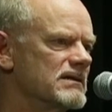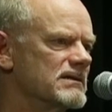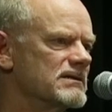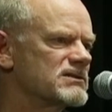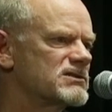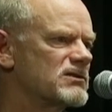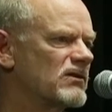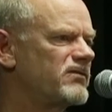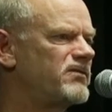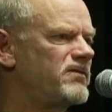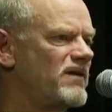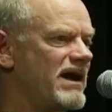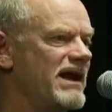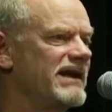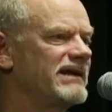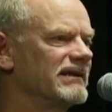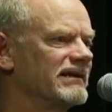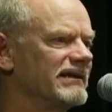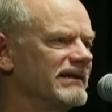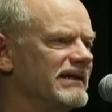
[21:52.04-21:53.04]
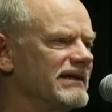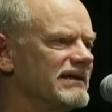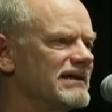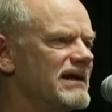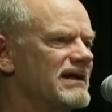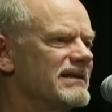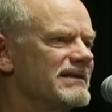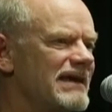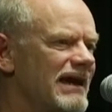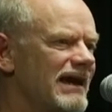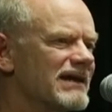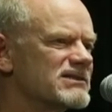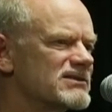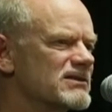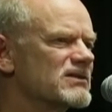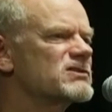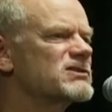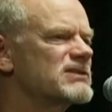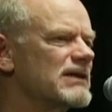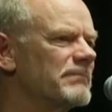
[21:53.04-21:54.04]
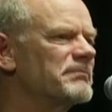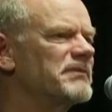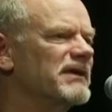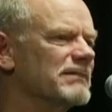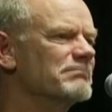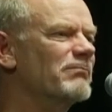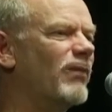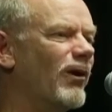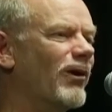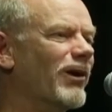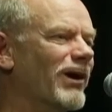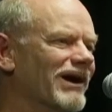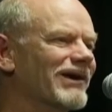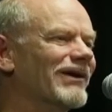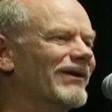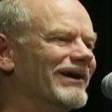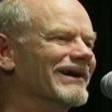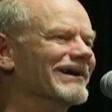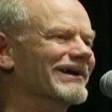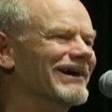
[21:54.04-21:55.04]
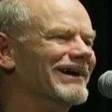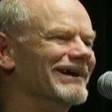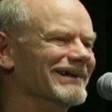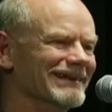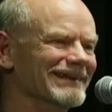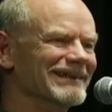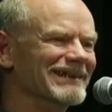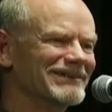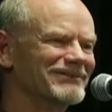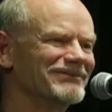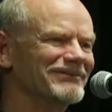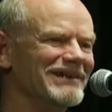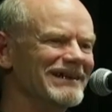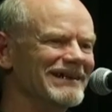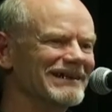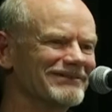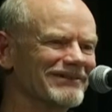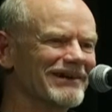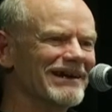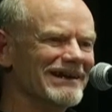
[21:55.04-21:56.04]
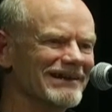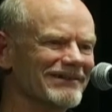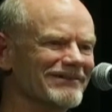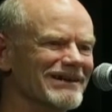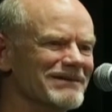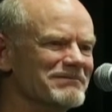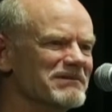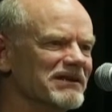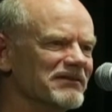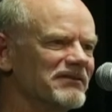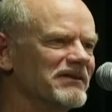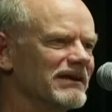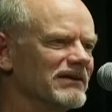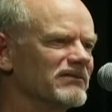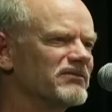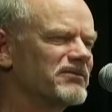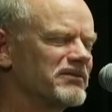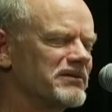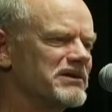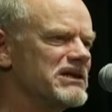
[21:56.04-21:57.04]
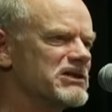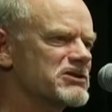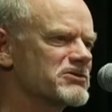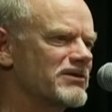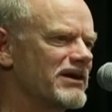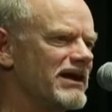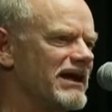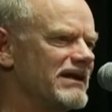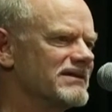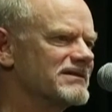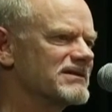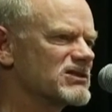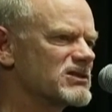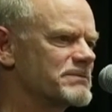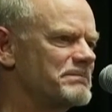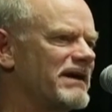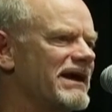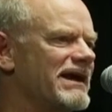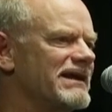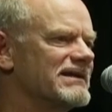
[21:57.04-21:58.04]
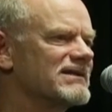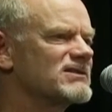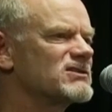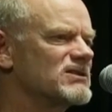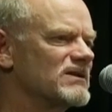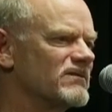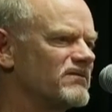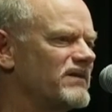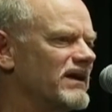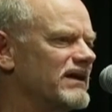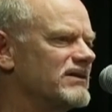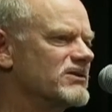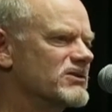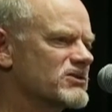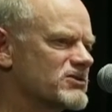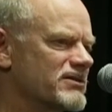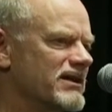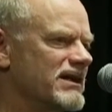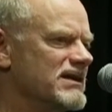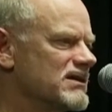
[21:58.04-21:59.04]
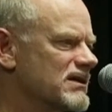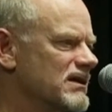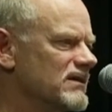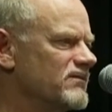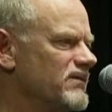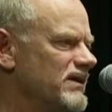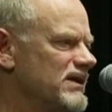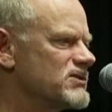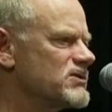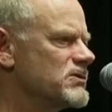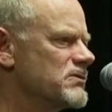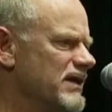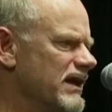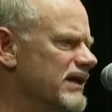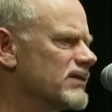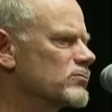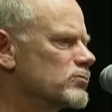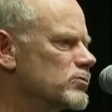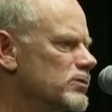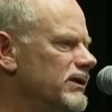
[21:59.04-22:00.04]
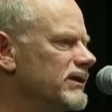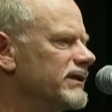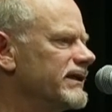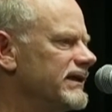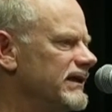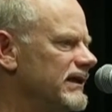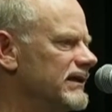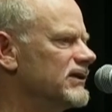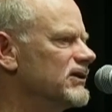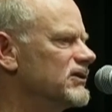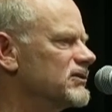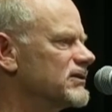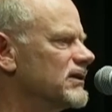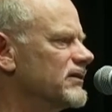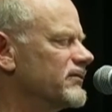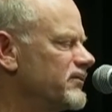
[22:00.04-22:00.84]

So finally, yes, there's something more going on in this free trade agreement than free trade, despite its defenders trying to convince you that it really is a